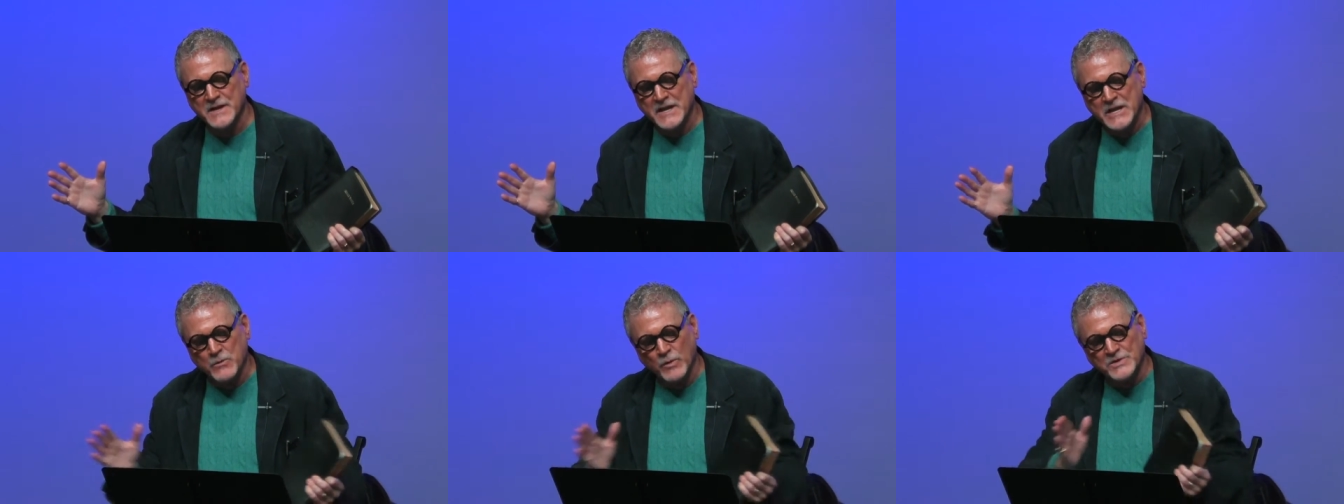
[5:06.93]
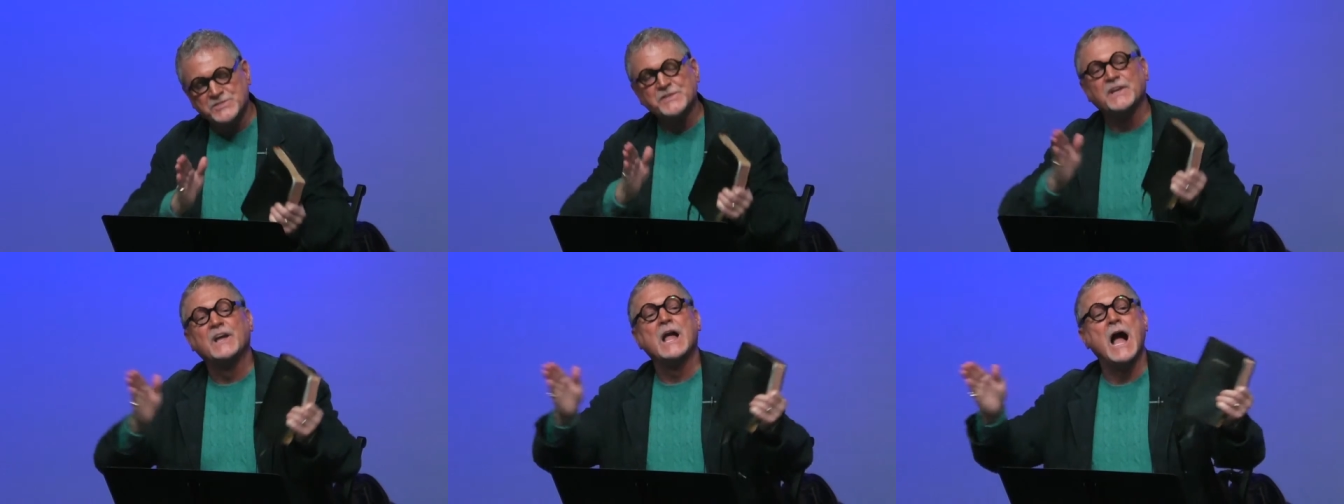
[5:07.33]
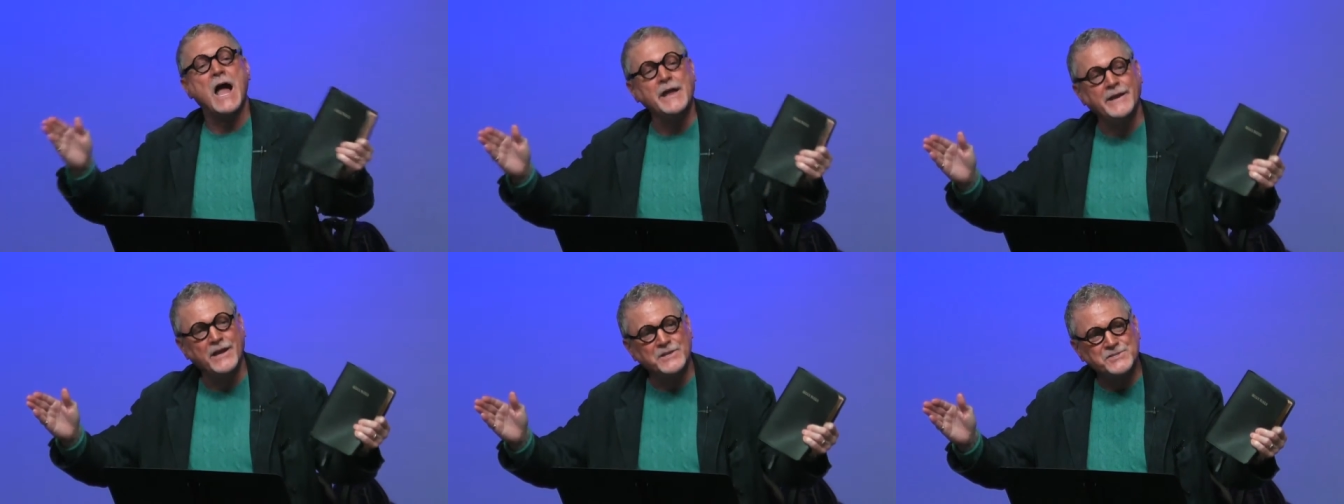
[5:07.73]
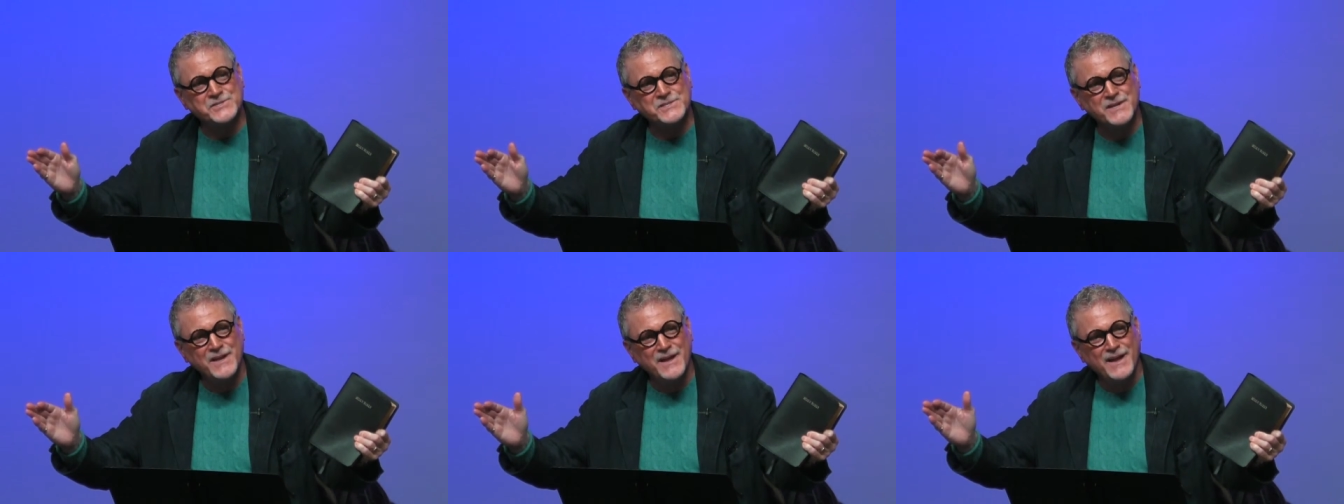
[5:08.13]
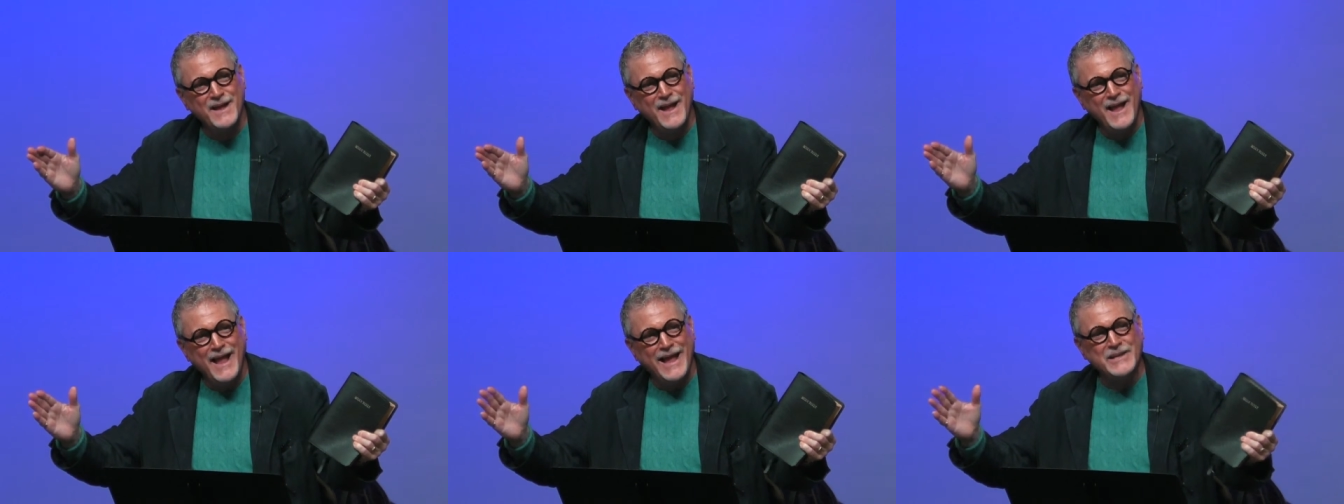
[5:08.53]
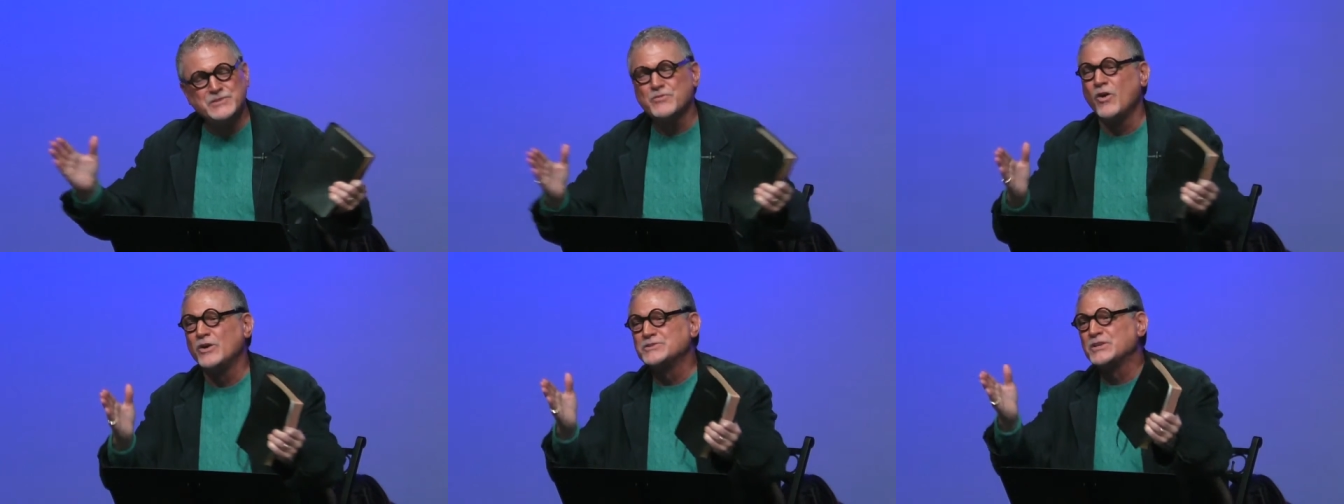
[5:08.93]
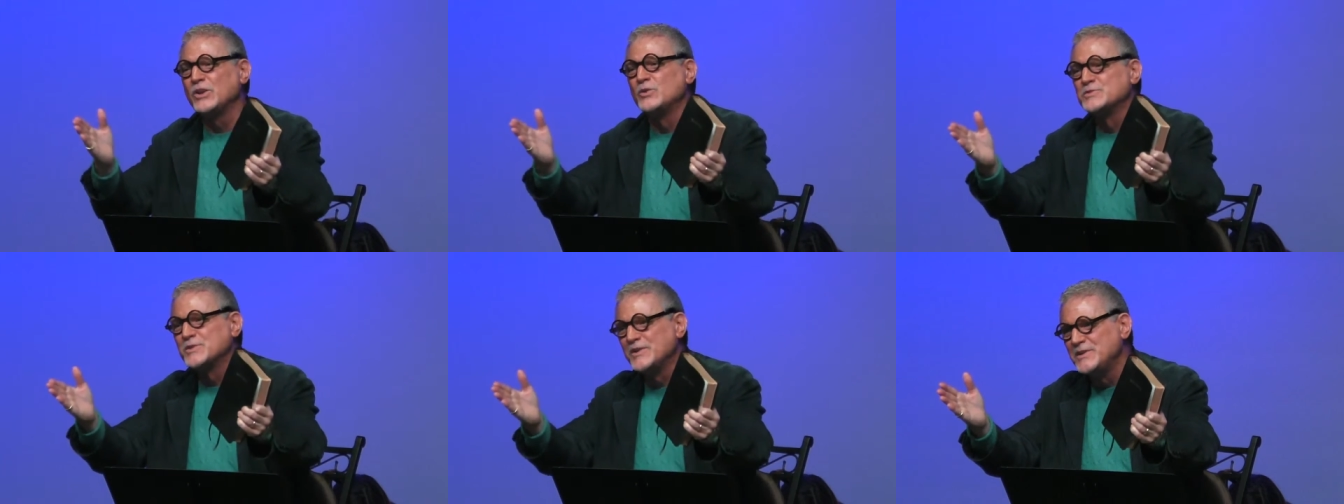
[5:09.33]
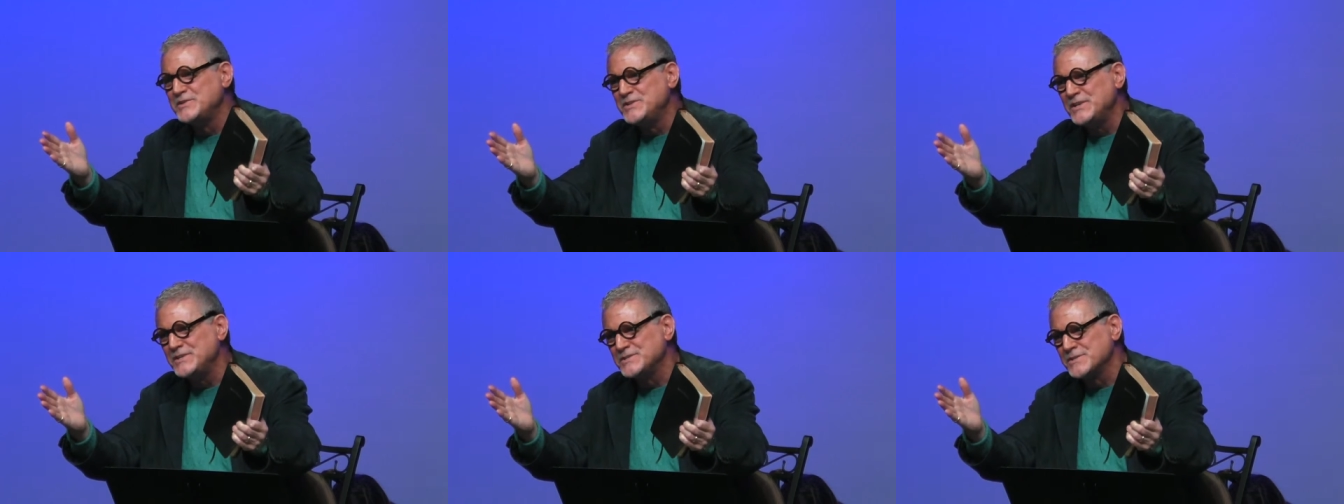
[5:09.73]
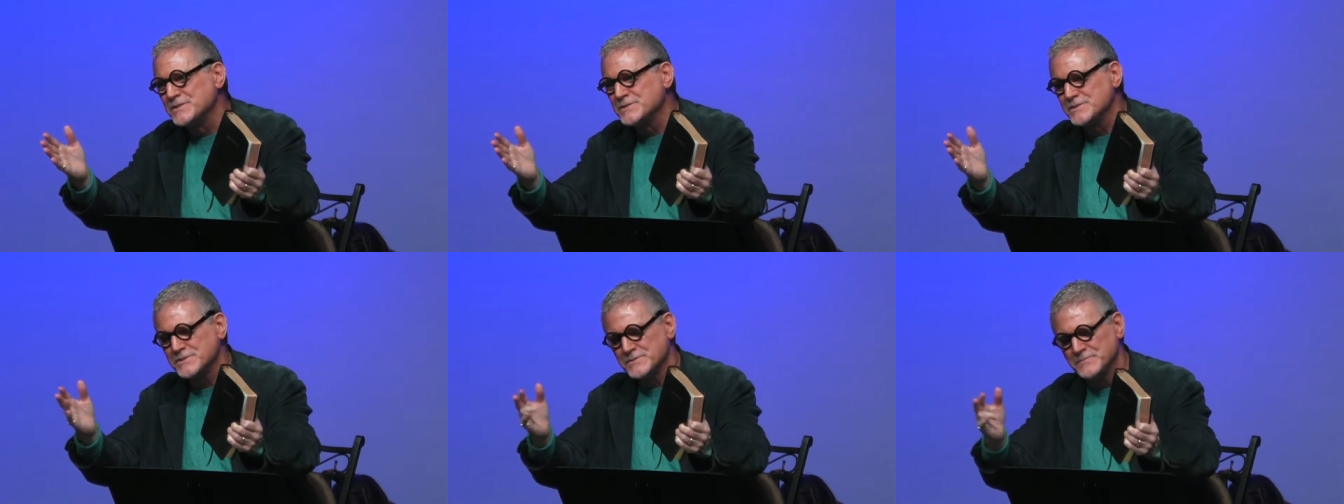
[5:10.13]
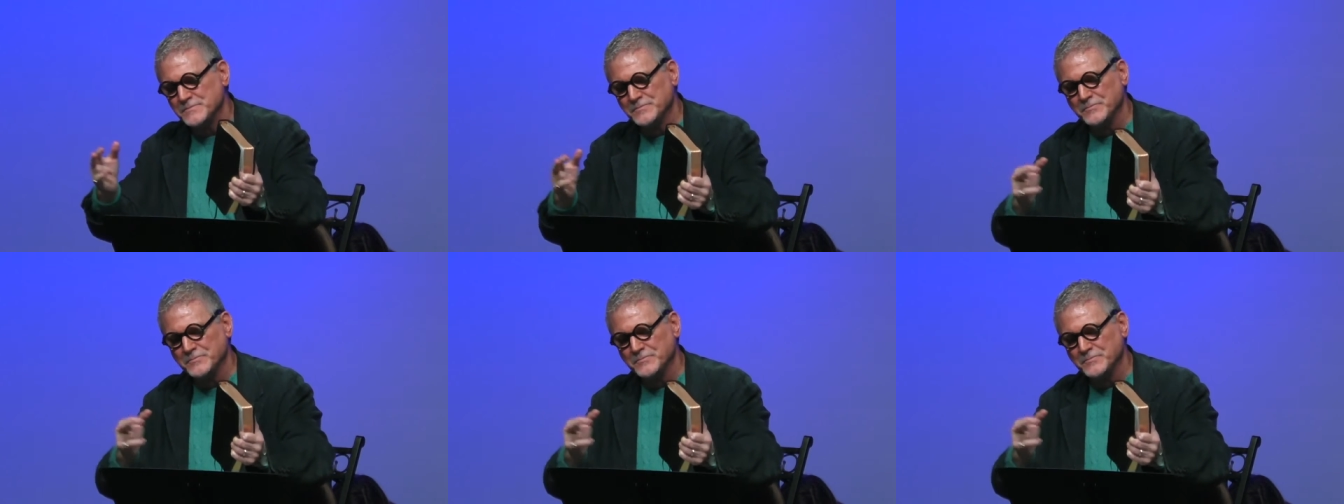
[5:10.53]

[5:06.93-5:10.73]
He wants to guide us and draw us closer to Jesus.